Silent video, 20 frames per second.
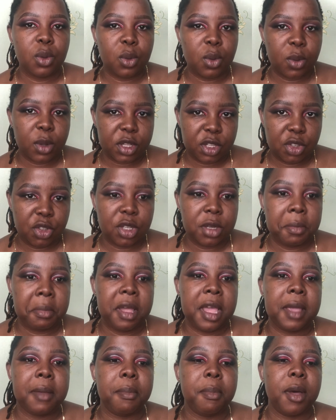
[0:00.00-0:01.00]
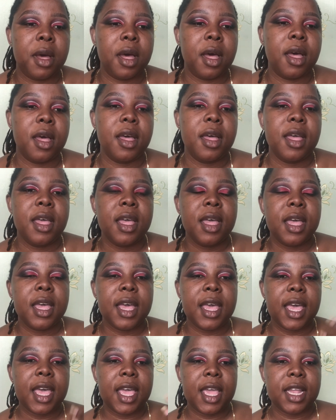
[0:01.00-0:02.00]
question paper,
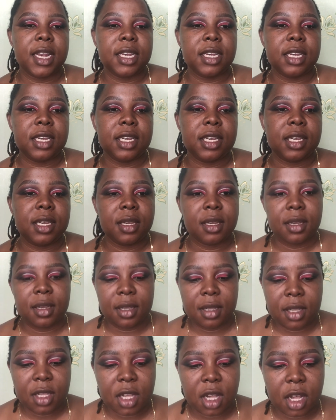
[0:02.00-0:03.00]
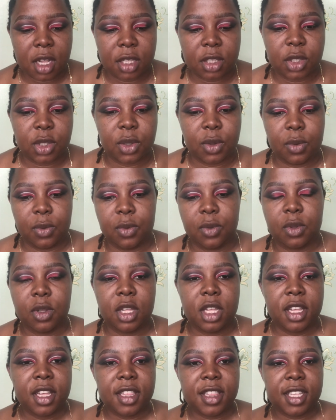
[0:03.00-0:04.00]
and yeah, so
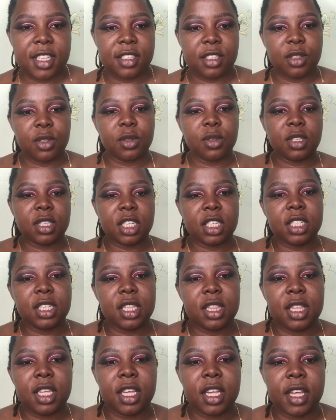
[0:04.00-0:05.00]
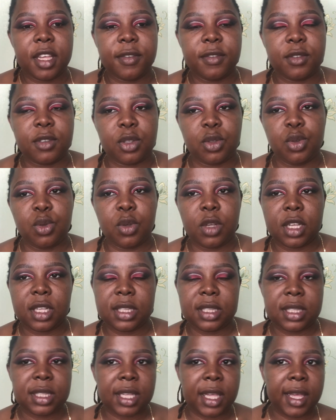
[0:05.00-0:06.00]
there's no such a thing as you
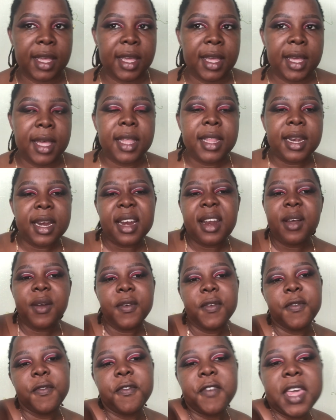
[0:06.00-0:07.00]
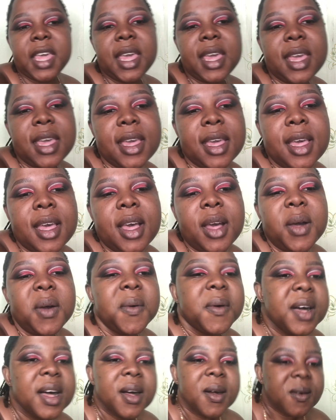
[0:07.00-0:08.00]
can say not fair.
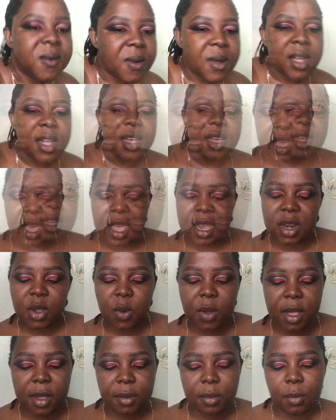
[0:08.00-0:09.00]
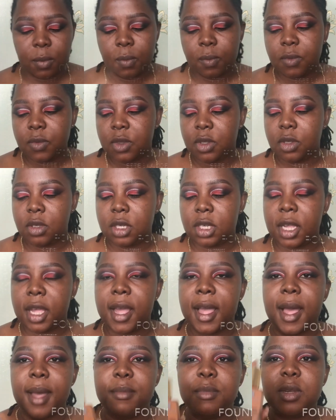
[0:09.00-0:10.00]
Anyway,
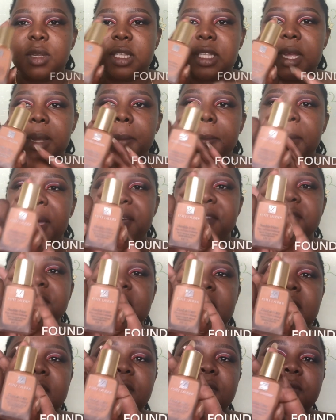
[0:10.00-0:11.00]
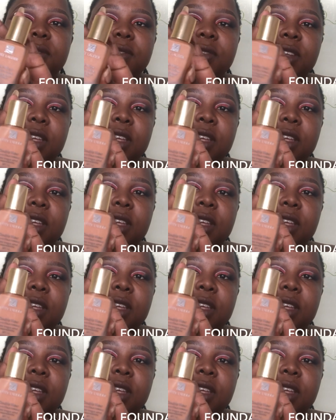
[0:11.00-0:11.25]
today I'm using my fave